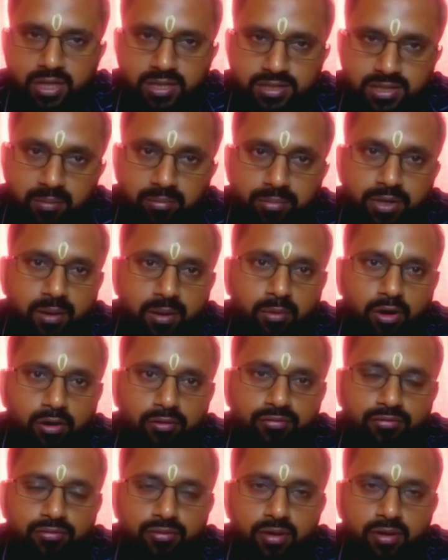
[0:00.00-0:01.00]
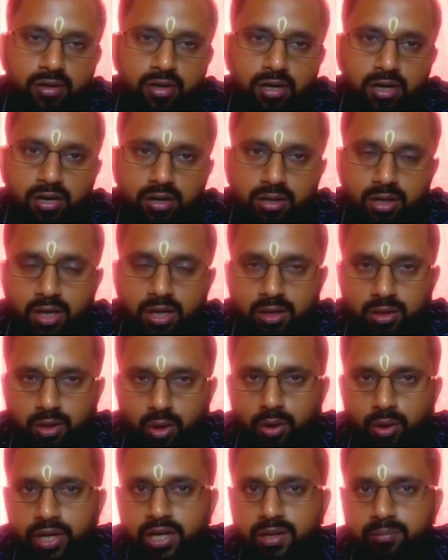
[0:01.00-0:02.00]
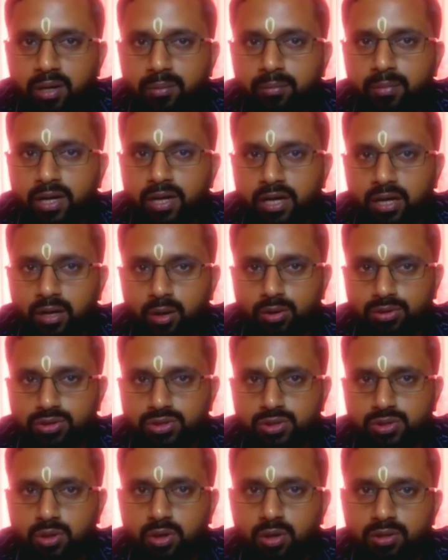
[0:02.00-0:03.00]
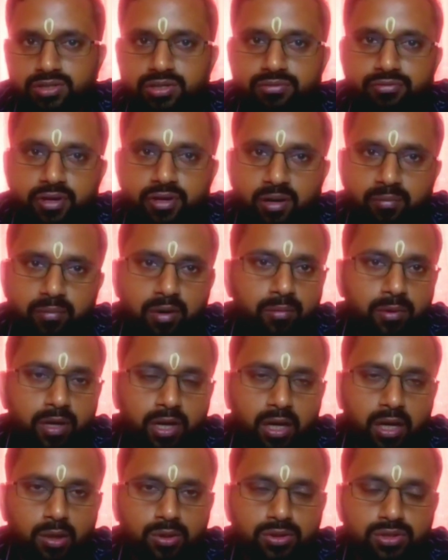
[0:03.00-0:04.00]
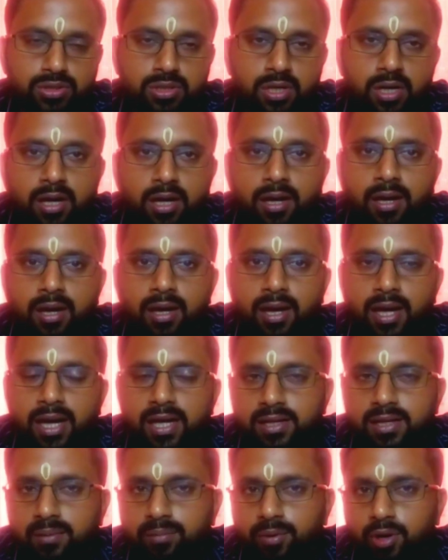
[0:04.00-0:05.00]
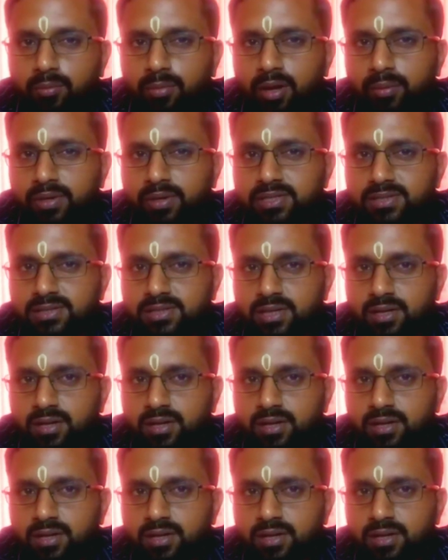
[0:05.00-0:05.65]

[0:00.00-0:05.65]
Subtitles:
symptom of chronic memory loss or severe memory loss. Another problem is